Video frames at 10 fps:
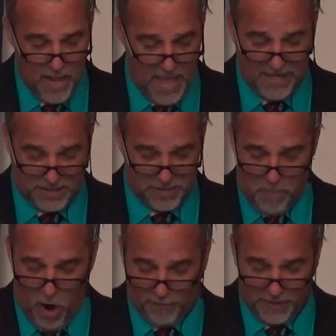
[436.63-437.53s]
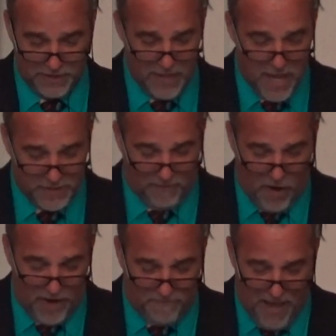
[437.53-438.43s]
And this is marvelous. The
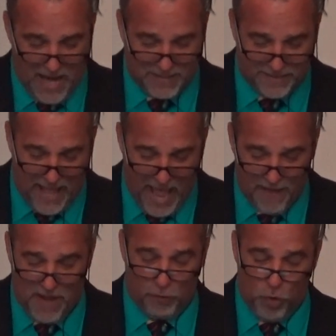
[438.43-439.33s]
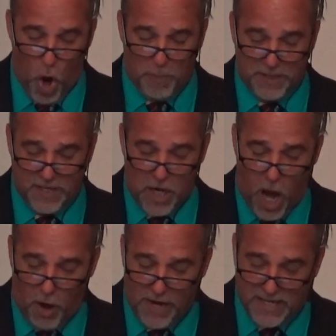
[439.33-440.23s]
very fact that they have a Roman
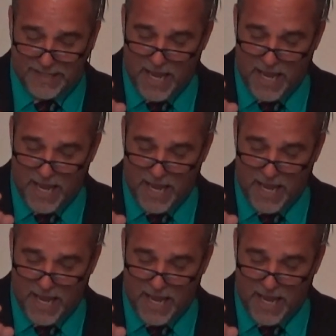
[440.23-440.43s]
denarius